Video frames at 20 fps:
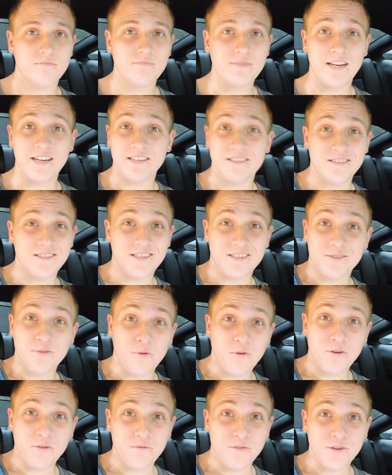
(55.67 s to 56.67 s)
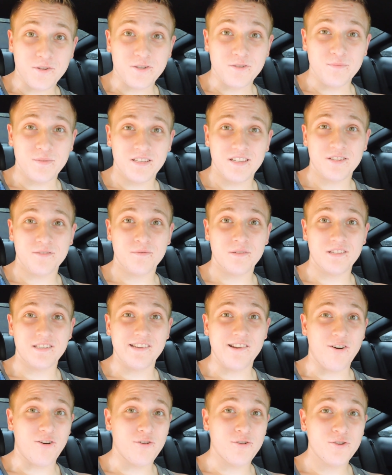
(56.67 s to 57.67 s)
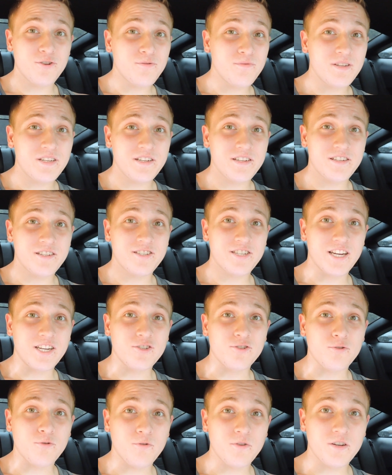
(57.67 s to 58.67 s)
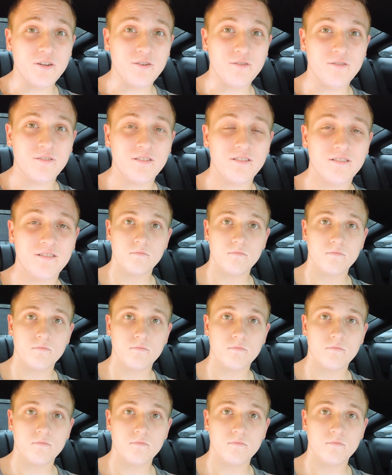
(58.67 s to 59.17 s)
and an oil filter. I mean, that's really all you need to change your oil.